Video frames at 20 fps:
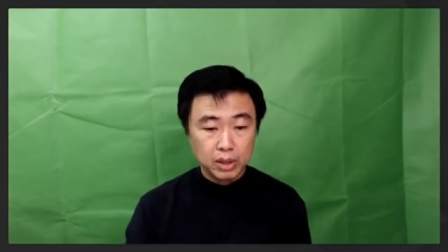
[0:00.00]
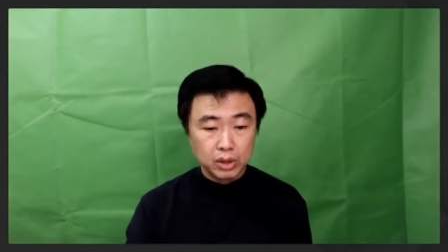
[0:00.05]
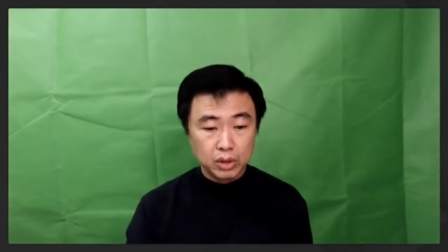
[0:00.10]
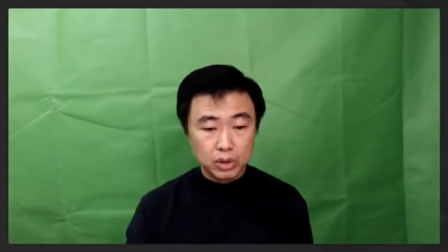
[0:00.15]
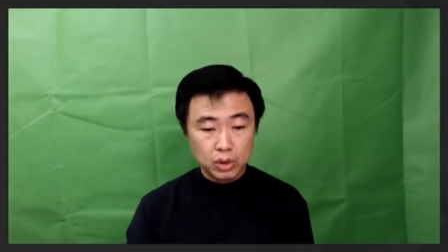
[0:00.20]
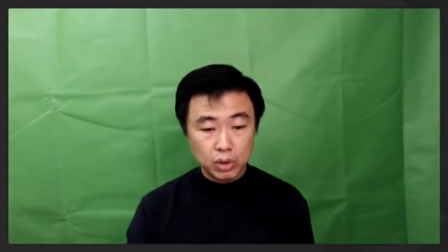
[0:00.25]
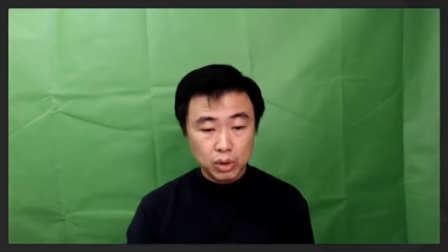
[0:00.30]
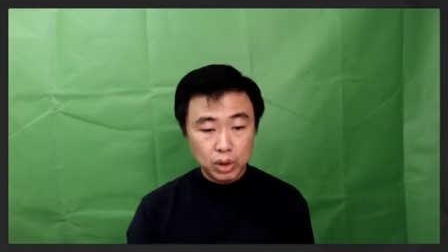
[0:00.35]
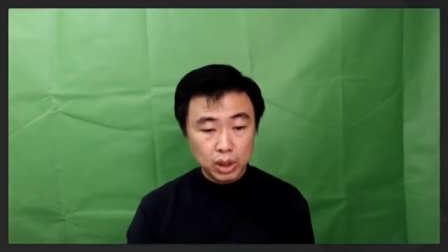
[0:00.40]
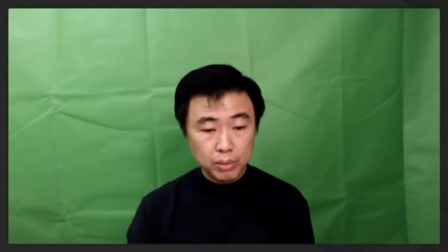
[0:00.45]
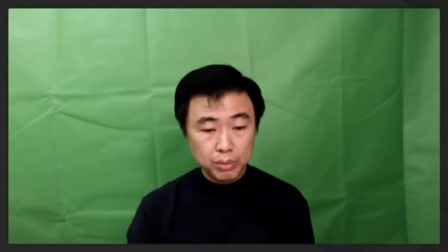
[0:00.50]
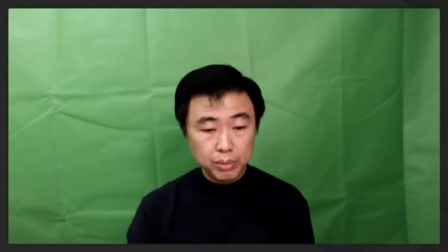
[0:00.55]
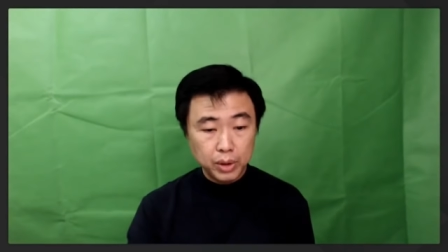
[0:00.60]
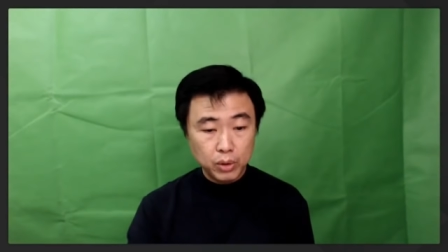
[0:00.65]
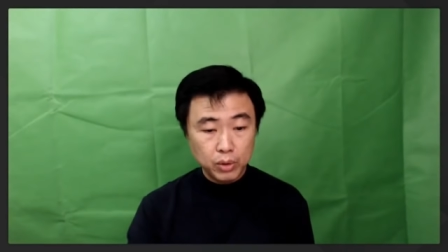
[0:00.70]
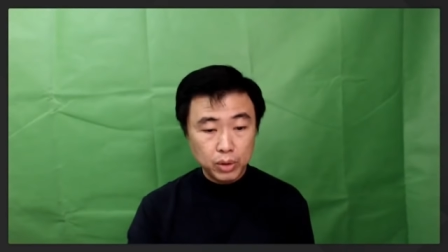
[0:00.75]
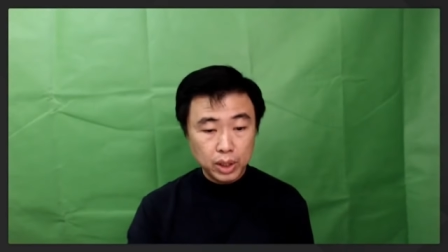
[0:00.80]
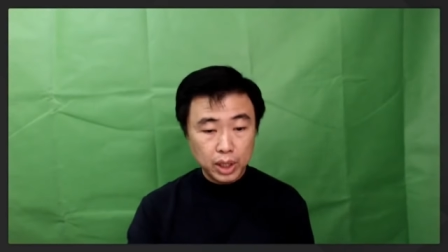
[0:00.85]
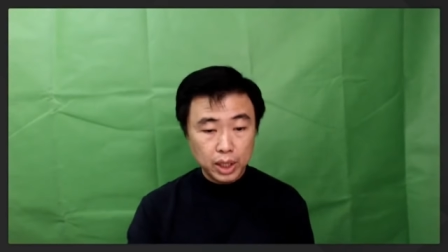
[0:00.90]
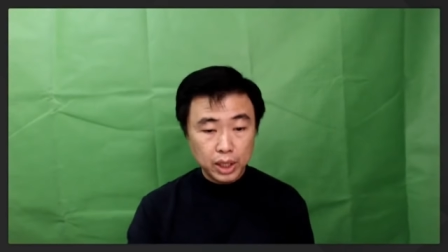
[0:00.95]
So
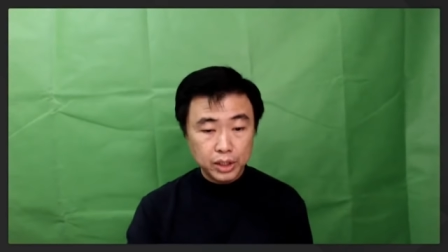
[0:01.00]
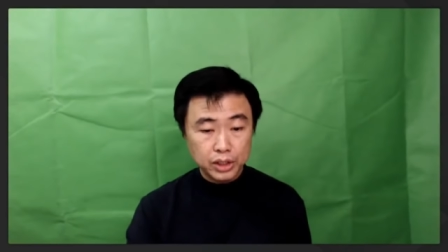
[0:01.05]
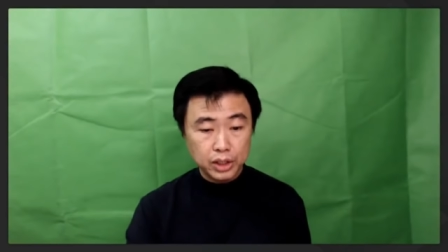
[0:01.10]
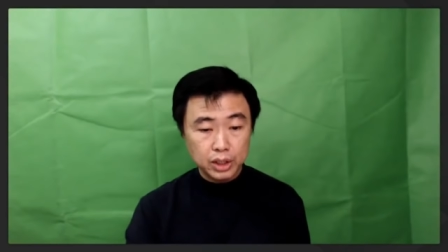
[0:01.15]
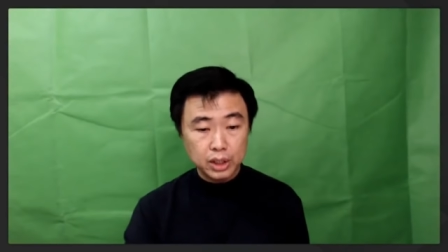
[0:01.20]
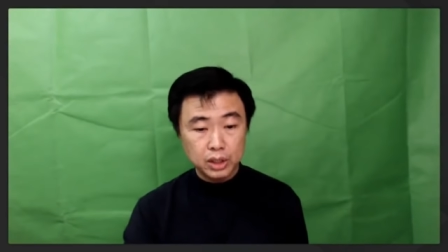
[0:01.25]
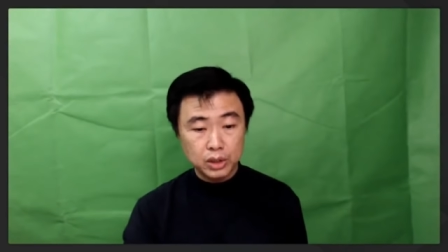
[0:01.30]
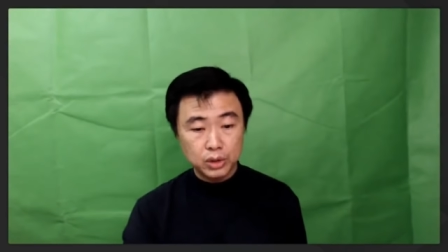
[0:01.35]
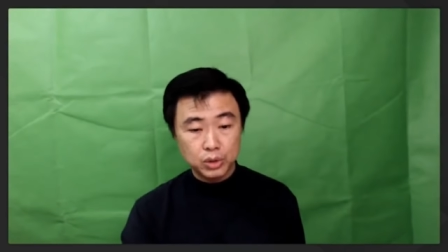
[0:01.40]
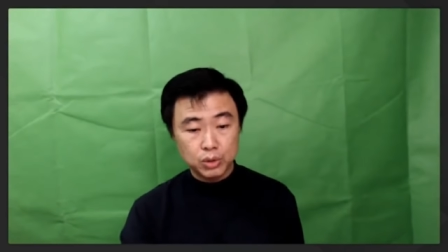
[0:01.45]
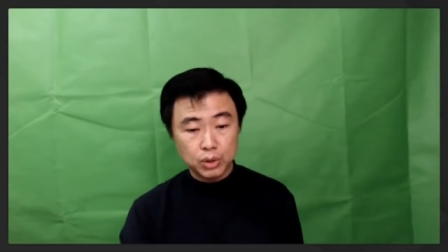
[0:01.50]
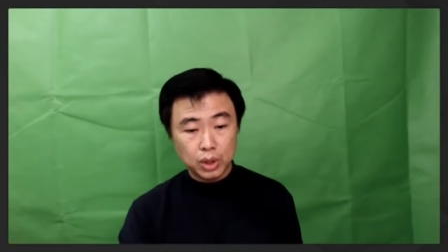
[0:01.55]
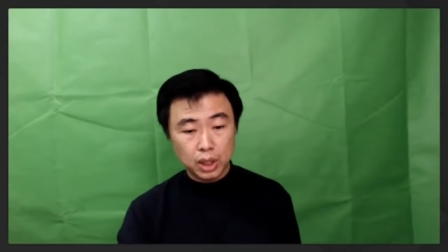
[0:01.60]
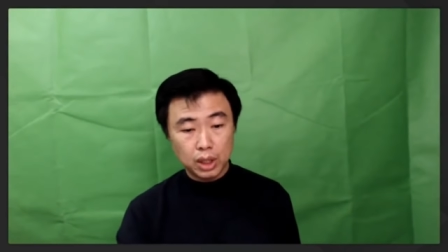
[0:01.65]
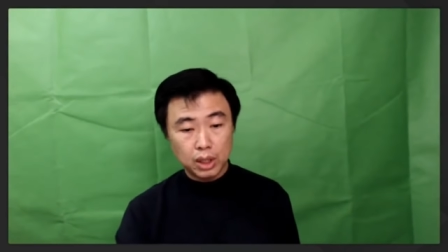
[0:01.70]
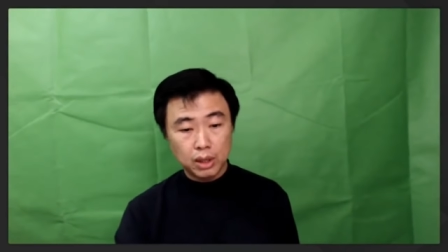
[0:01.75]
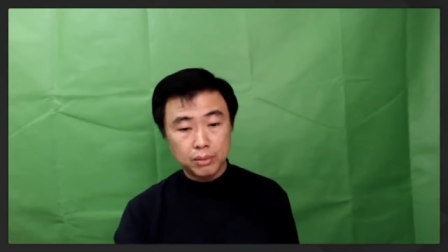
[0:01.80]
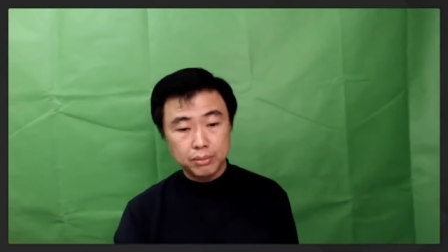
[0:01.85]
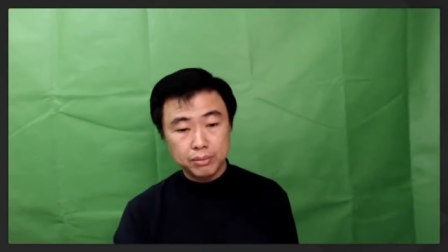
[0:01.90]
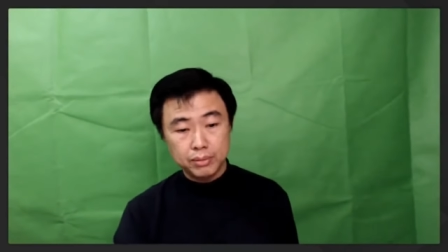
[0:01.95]
communication issue,
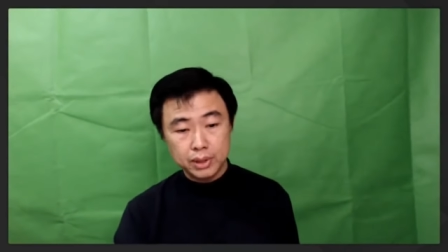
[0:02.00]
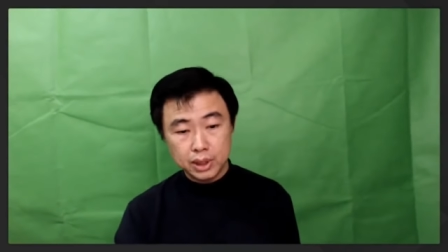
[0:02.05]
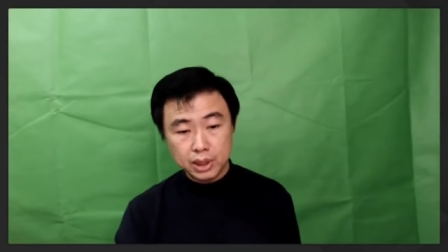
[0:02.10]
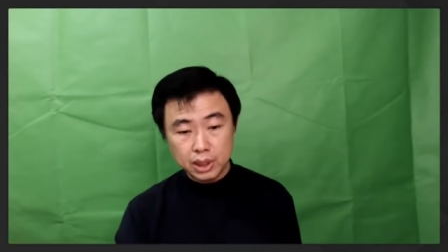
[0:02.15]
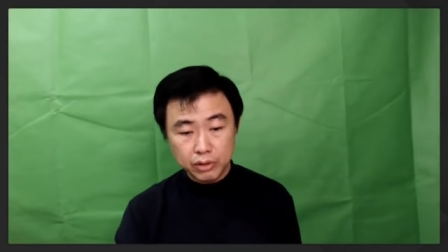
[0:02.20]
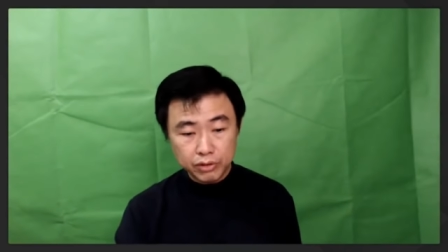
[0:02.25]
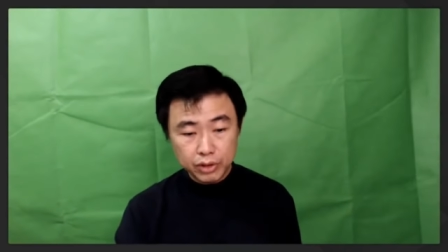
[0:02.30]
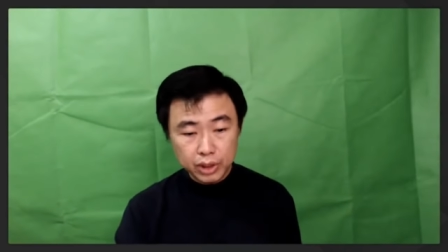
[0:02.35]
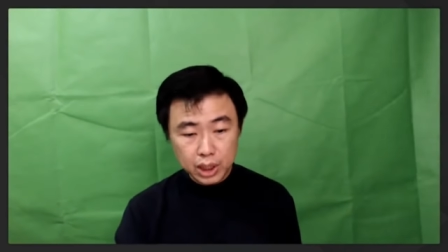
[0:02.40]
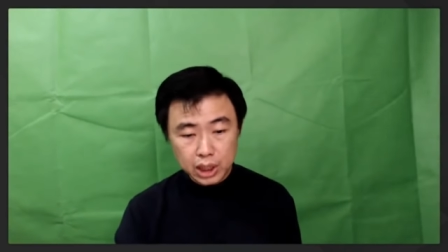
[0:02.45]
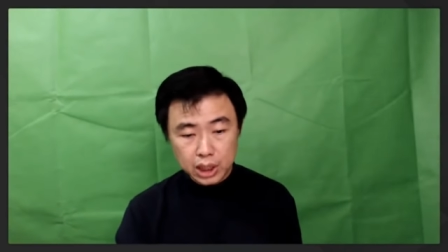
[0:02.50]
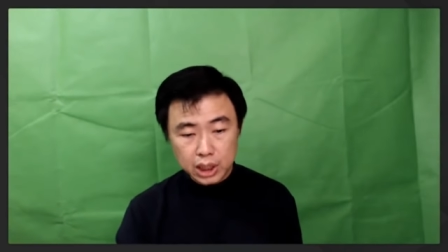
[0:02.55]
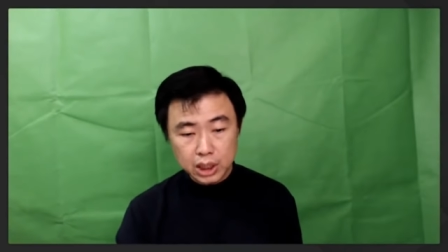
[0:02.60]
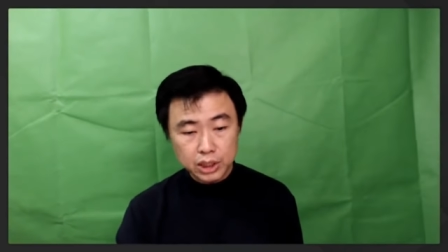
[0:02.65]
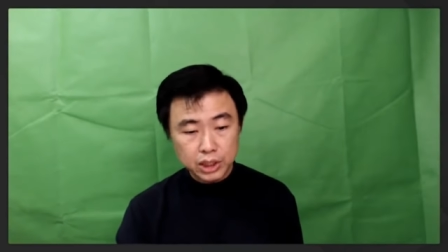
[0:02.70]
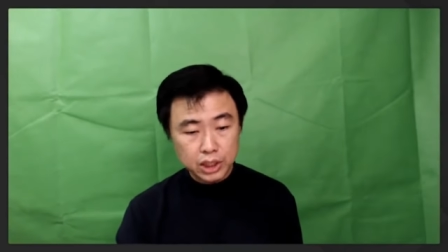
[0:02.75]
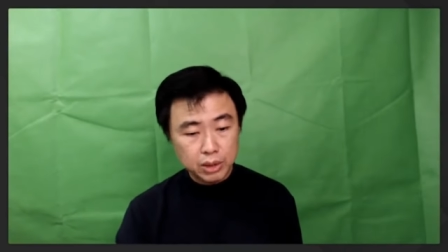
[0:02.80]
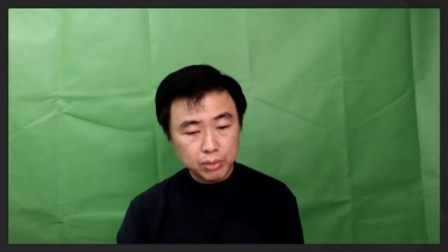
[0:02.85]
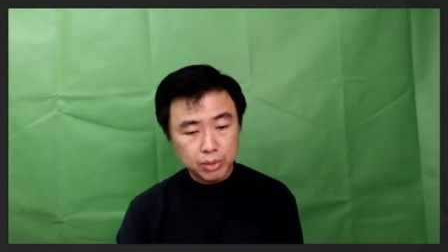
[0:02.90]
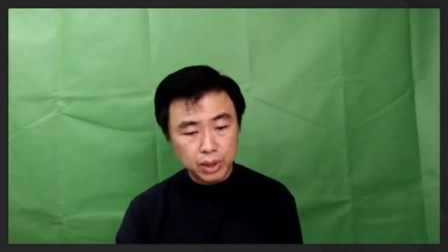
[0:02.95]
um, servant
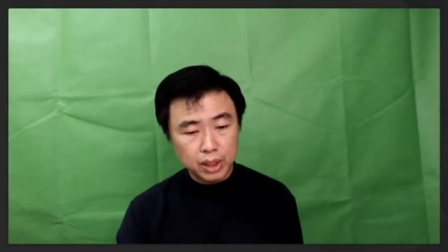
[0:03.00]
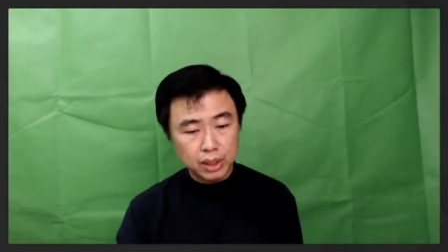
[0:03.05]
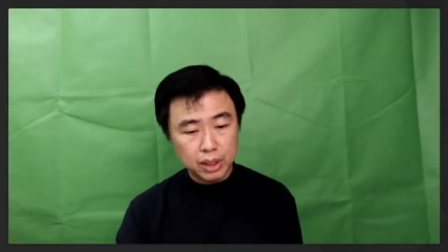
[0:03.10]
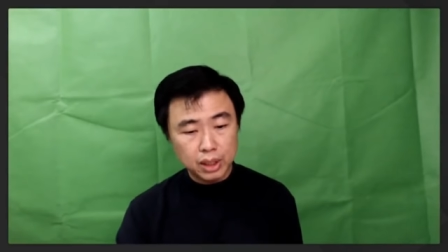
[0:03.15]
leadership, right?